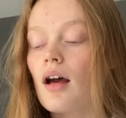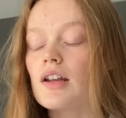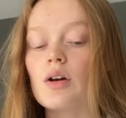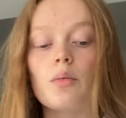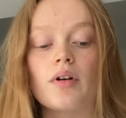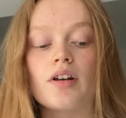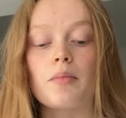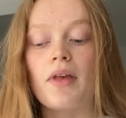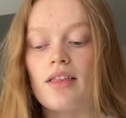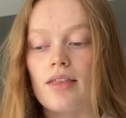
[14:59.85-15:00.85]
I don't want to
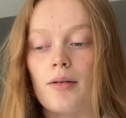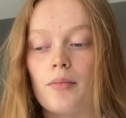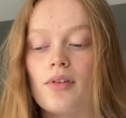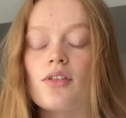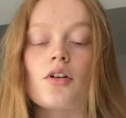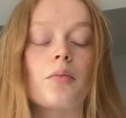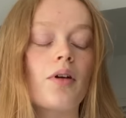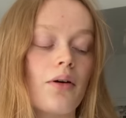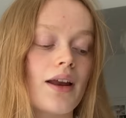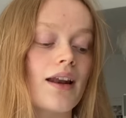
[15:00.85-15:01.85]
miss them, so I'm
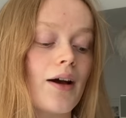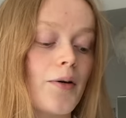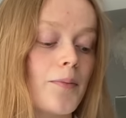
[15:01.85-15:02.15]
going now.